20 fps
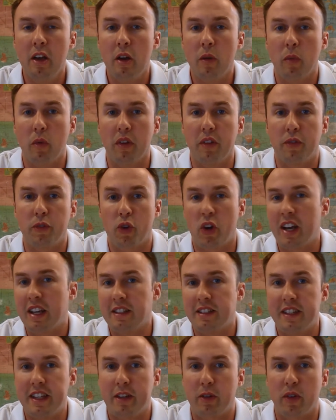with trade
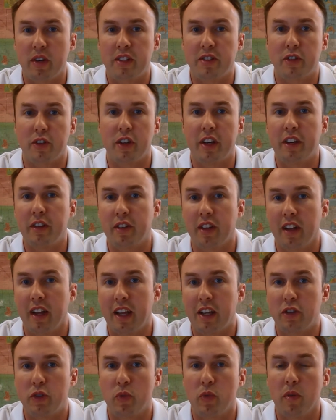secrets or
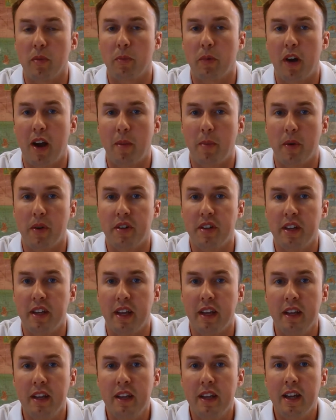intellectual property.